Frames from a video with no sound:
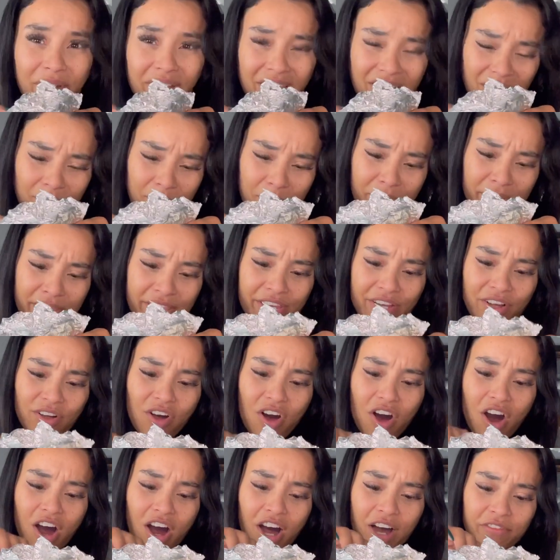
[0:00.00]
gonna peel
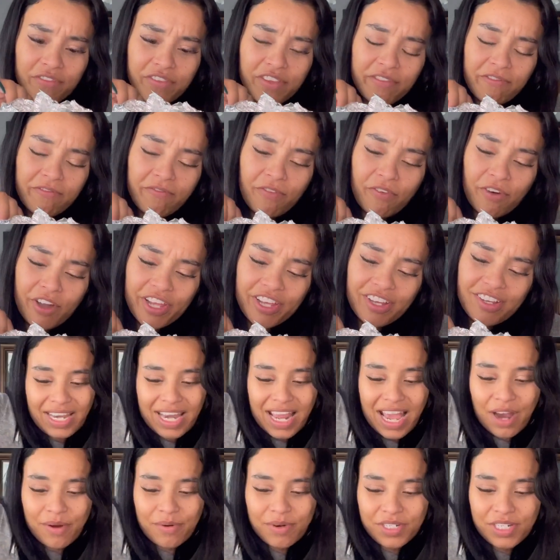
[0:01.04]
off the foil.
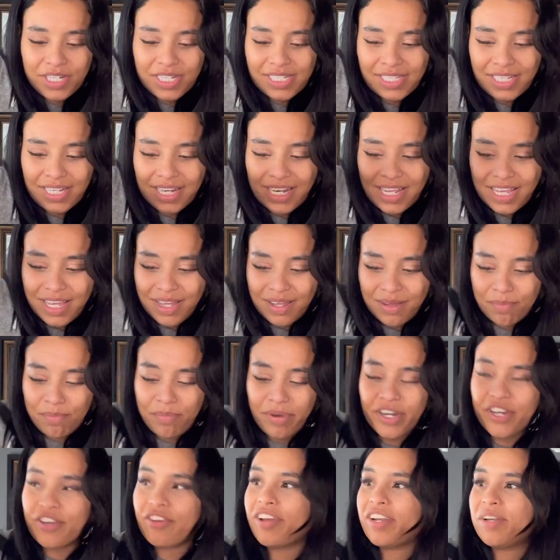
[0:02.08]
Now we're just gonna
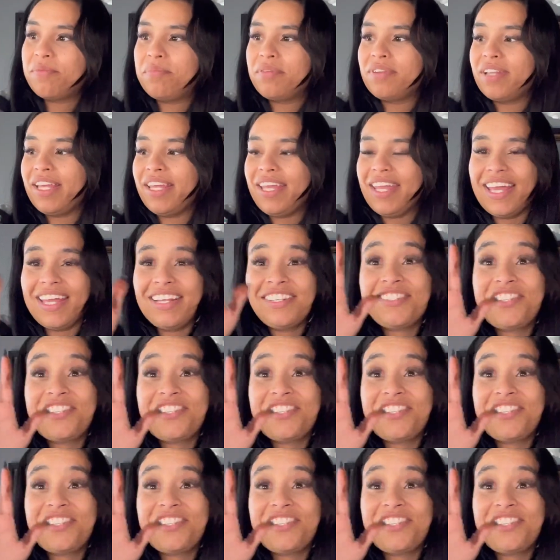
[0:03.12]
put her on a plate. And